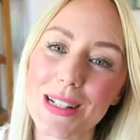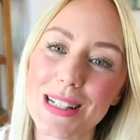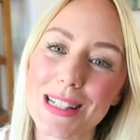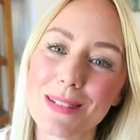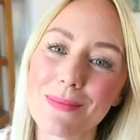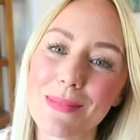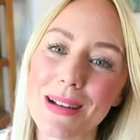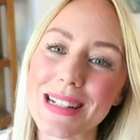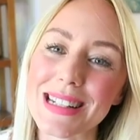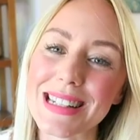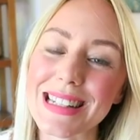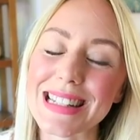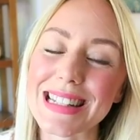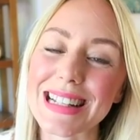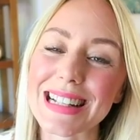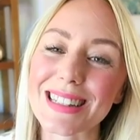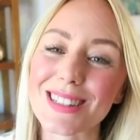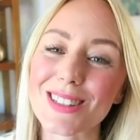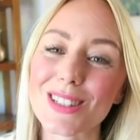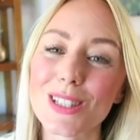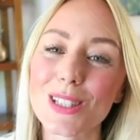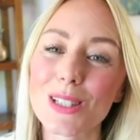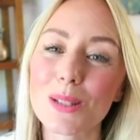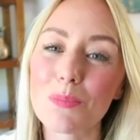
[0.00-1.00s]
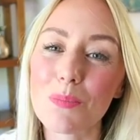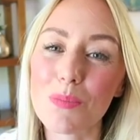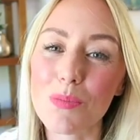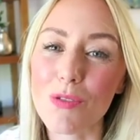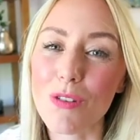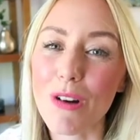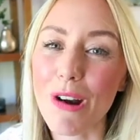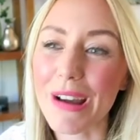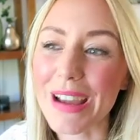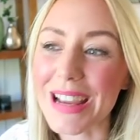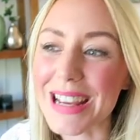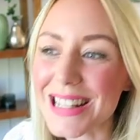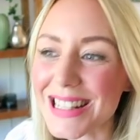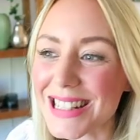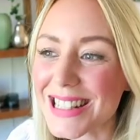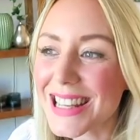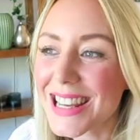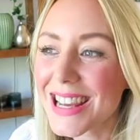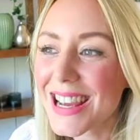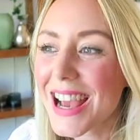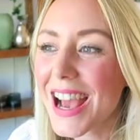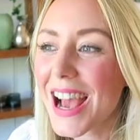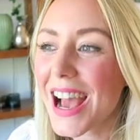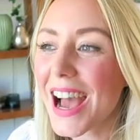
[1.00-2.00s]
Just imagine this little sprite.